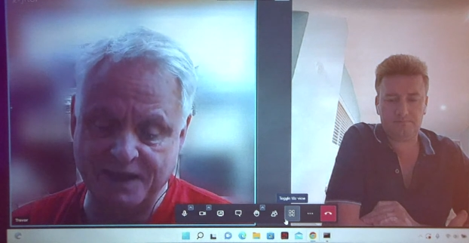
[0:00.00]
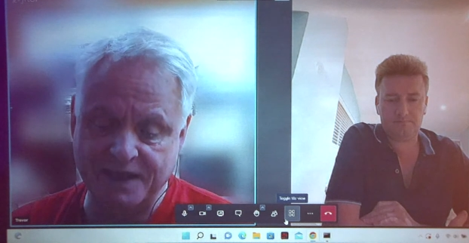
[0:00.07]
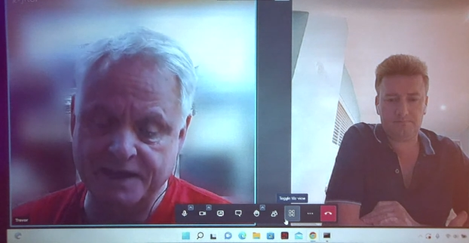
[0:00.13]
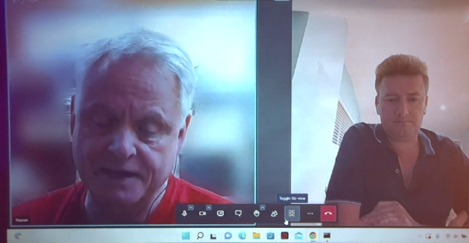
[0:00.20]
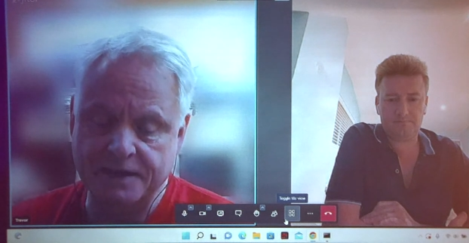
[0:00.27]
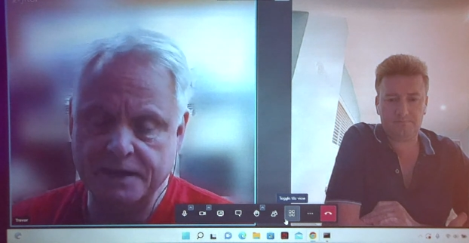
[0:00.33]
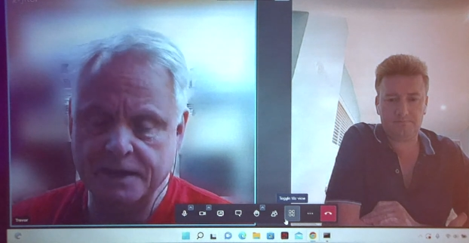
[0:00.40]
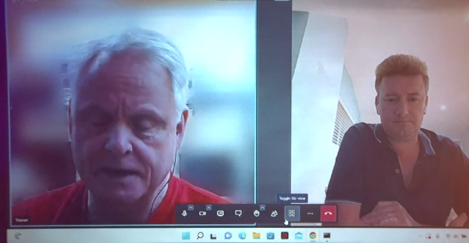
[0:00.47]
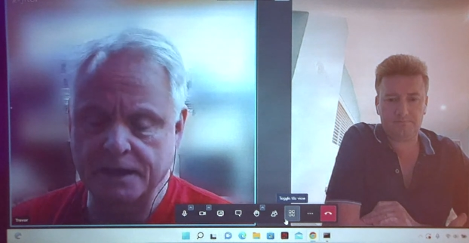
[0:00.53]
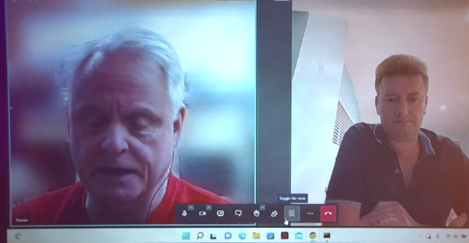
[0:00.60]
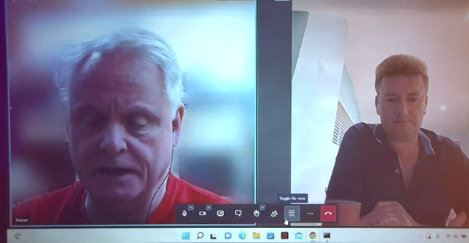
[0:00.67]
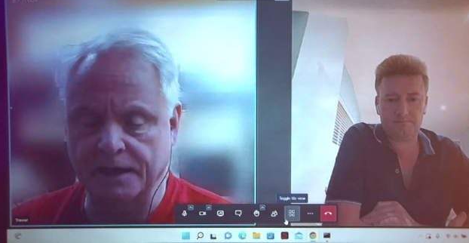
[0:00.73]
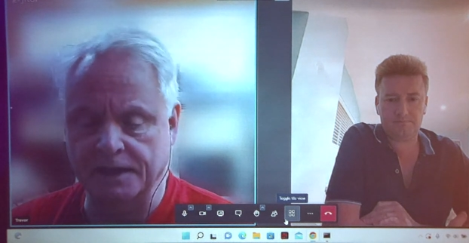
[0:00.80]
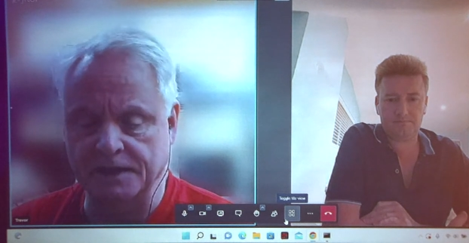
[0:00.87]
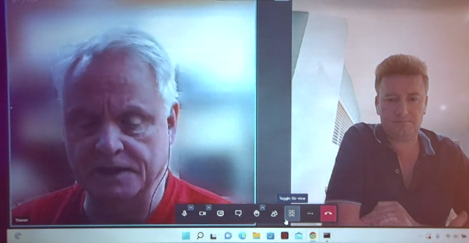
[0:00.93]
Speaker 1: Uh, it's been a
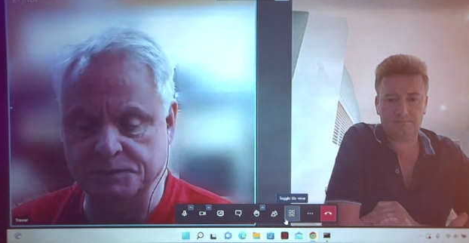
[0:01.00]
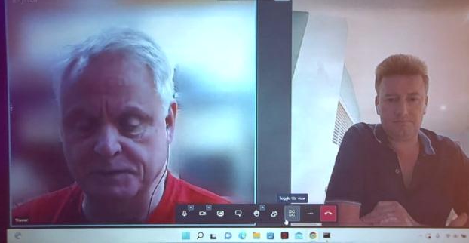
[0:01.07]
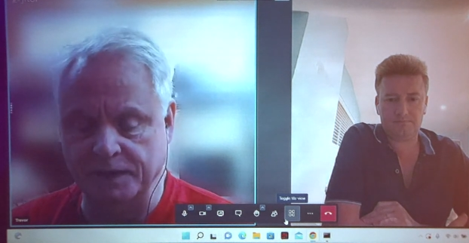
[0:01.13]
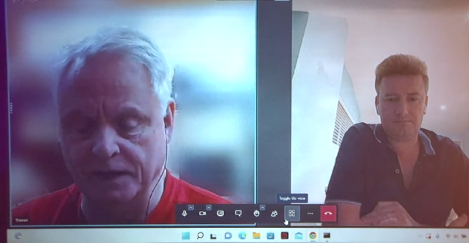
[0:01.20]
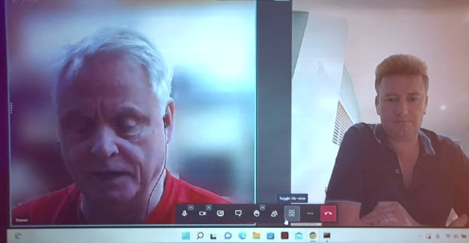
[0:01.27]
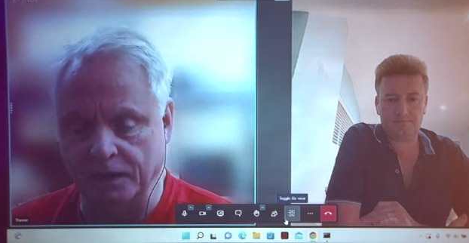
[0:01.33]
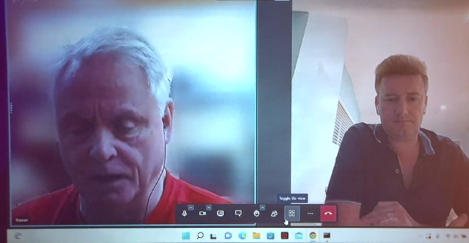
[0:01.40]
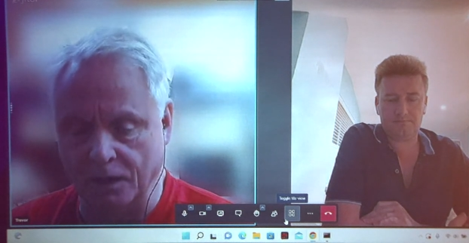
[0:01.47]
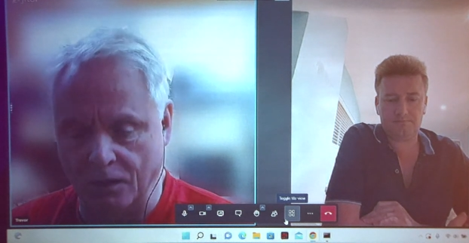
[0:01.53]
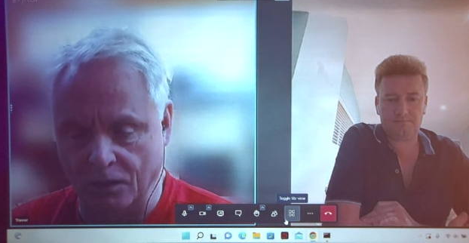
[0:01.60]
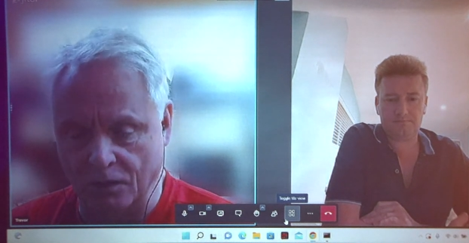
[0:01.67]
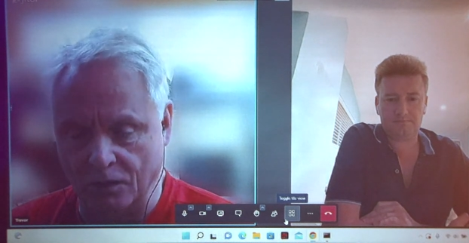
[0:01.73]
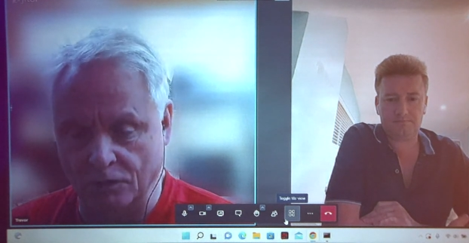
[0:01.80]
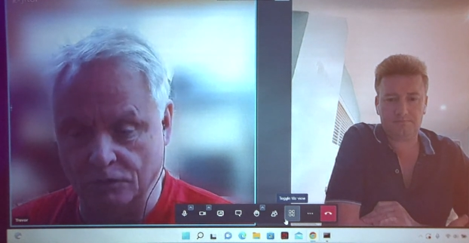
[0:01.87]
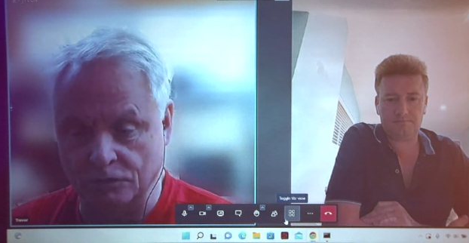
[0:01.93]
long,
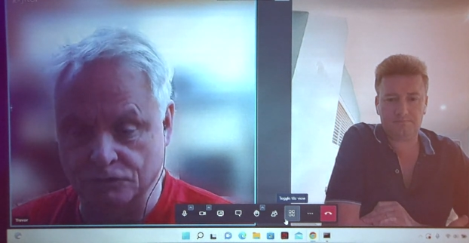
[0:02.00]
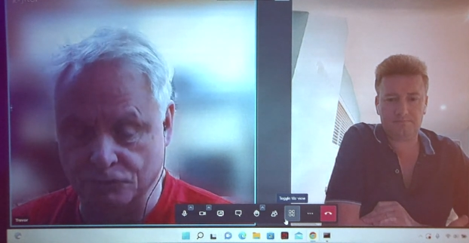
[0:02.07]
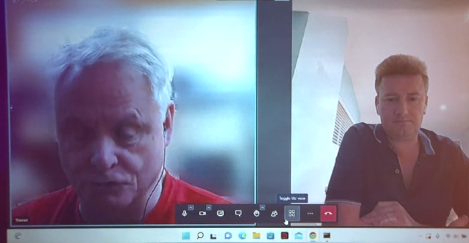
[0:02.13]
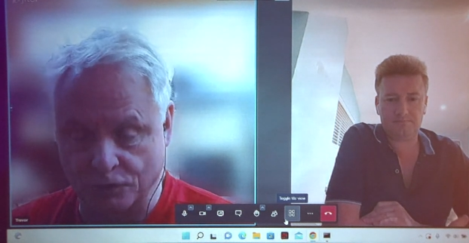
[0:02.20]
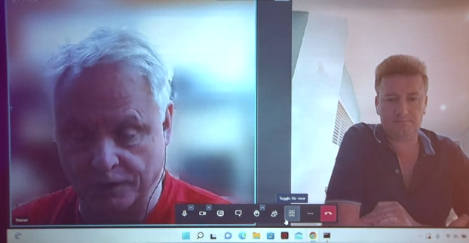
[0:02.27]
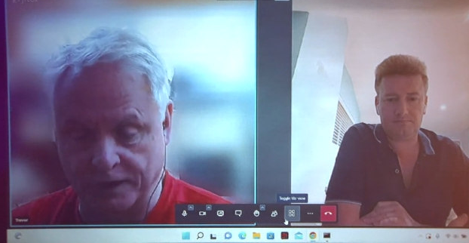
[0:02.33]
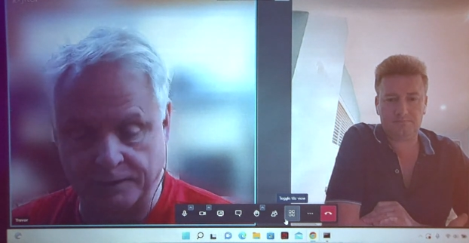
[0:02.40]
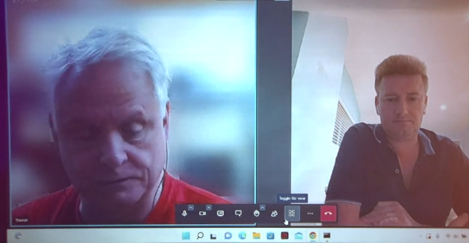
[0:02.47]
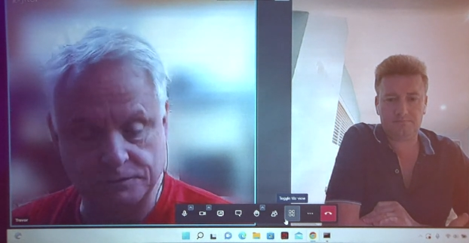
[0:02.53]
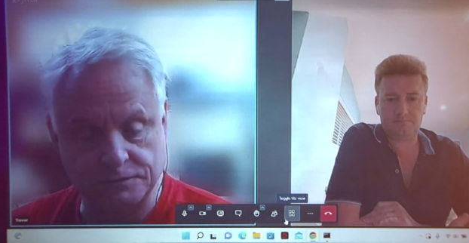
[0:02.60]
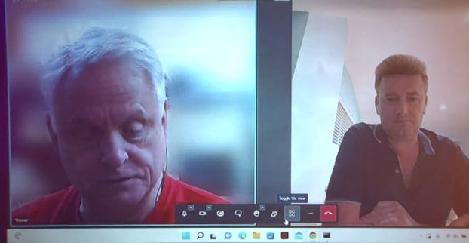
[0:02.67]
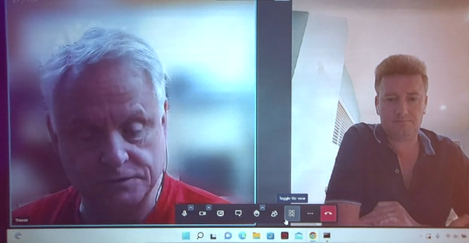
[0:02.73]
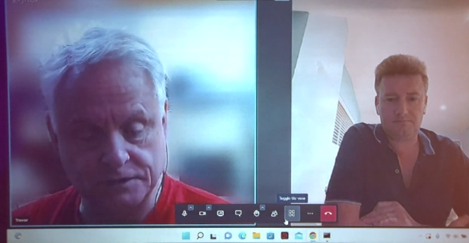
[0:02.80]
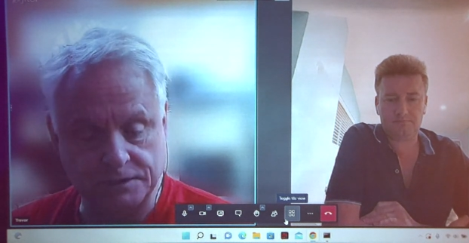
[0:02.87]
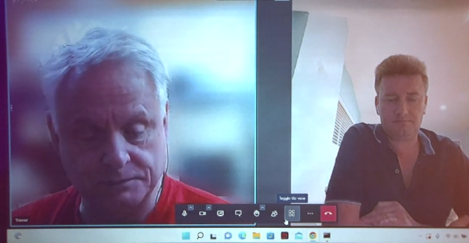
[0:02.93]
drawn-out
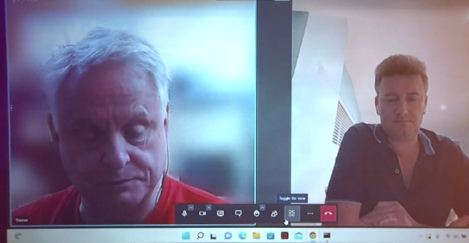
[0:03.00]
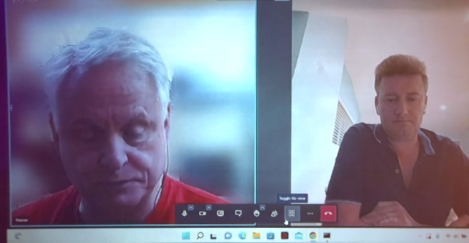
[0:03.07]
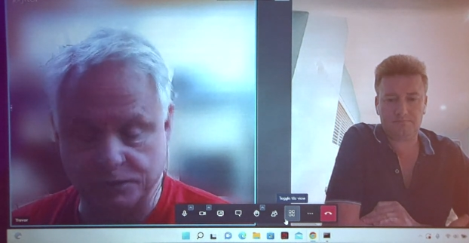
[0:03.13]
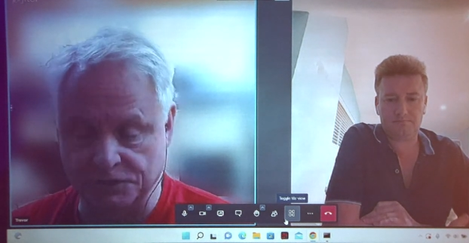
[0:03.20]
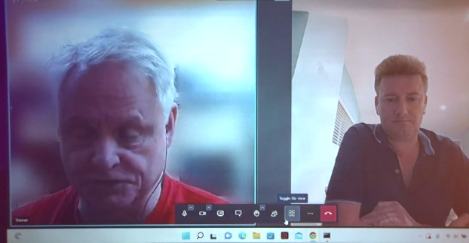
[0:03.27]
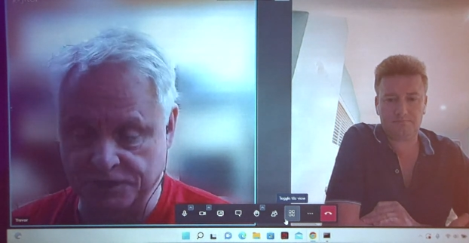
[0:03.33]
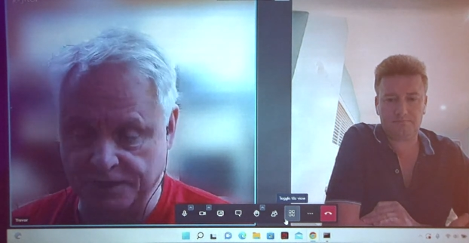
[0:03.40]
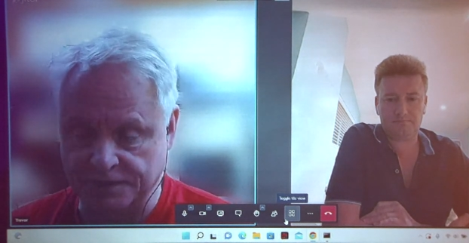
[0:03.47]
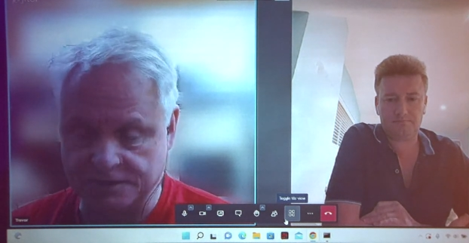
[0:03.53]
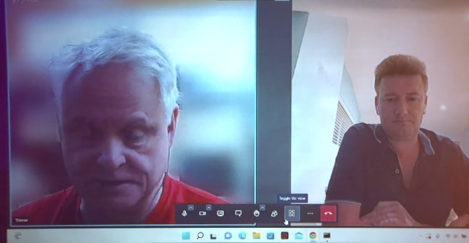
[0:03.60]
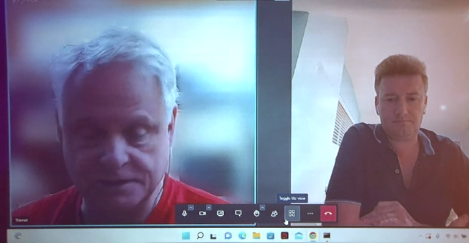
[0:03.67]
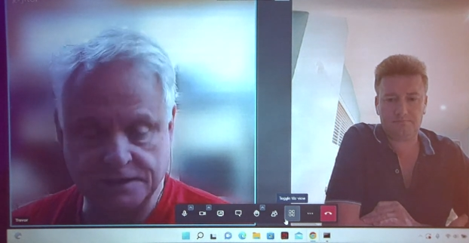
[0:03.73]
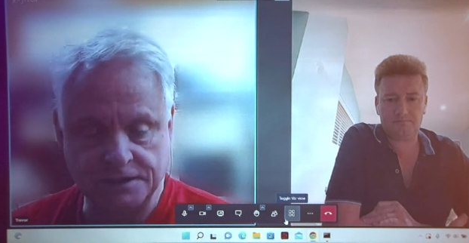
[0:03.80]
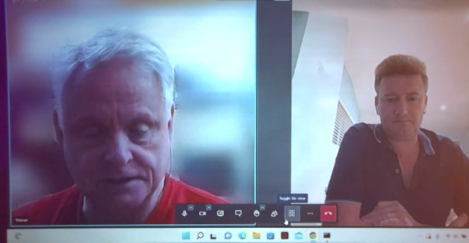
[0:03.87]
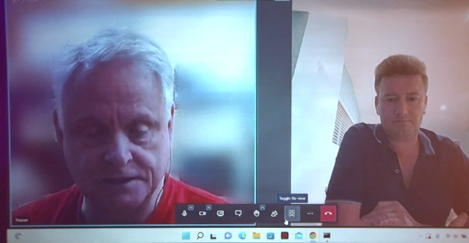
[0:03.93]
project. It's
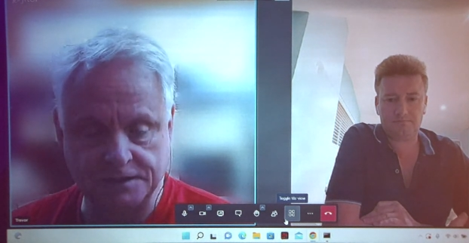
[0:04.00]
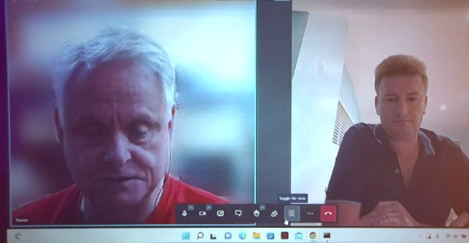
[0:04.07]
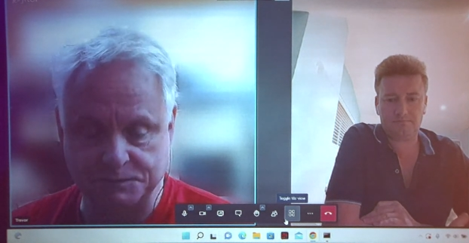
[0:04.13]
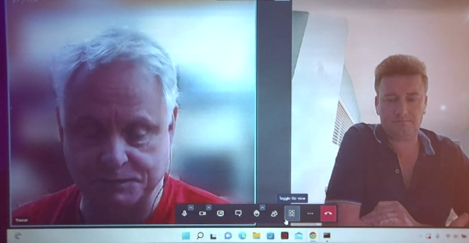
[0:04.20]
been a very